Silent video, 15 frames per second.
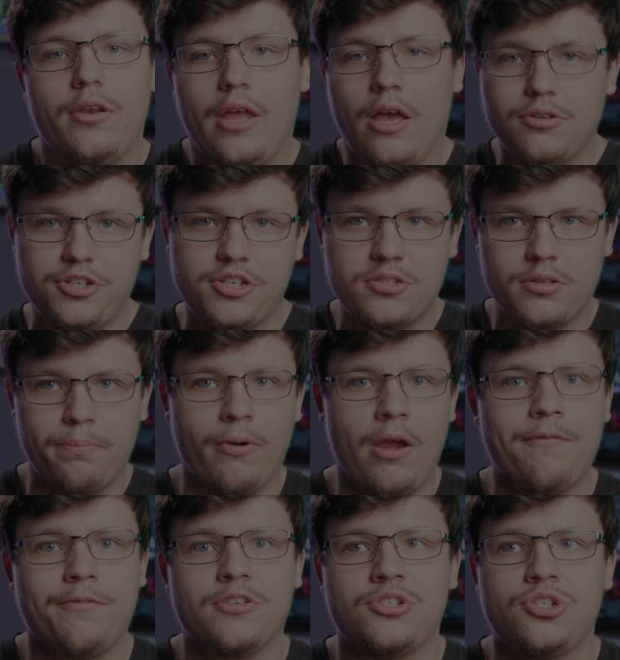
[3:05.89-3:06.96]
Now, just to
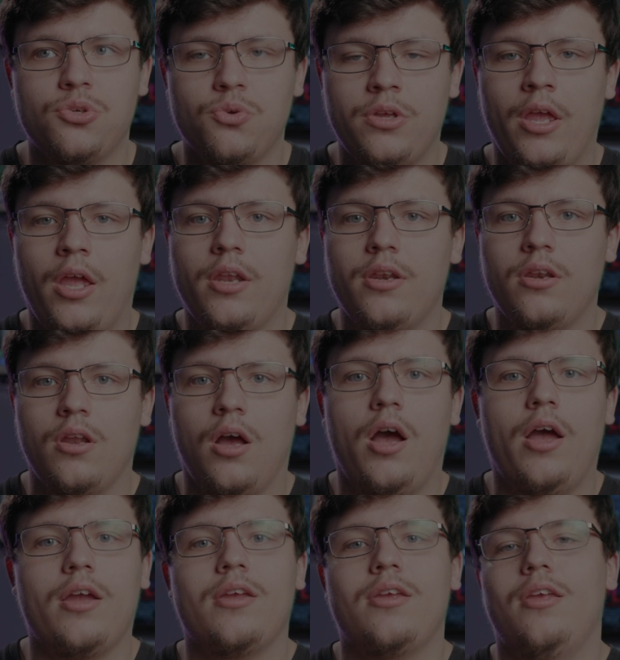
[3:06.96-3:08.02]
preface, you
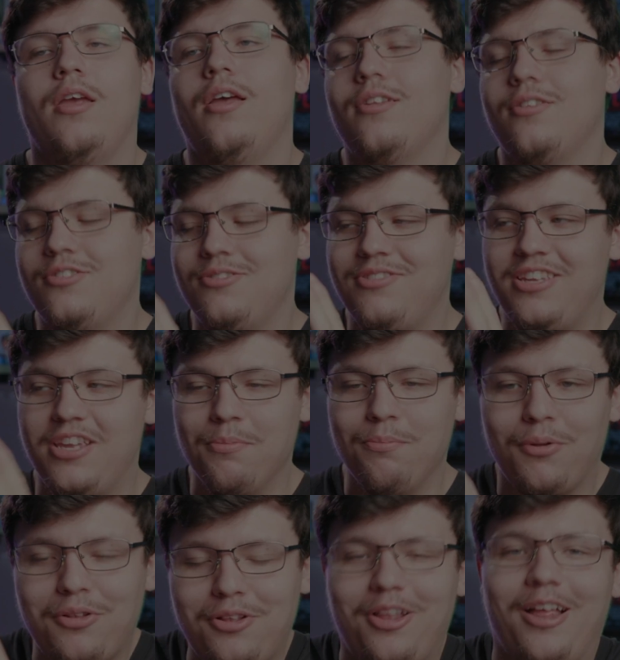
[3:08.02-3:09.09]
cannot get
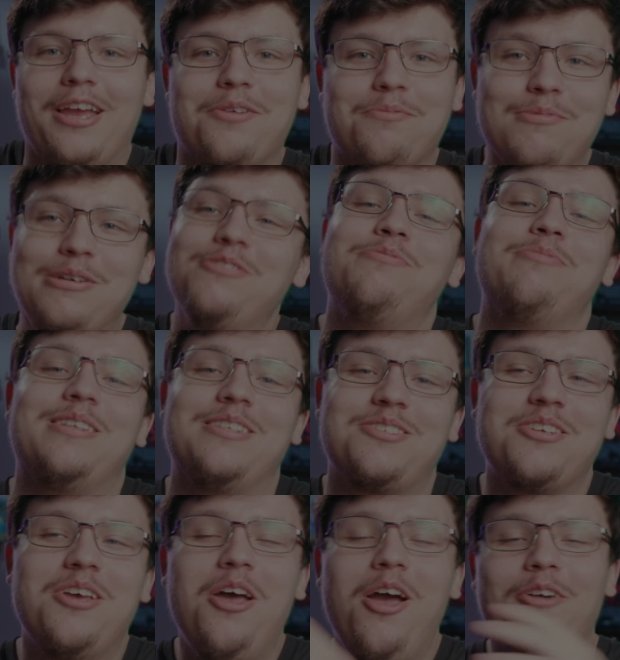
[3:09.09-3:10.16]
gimbal-like movements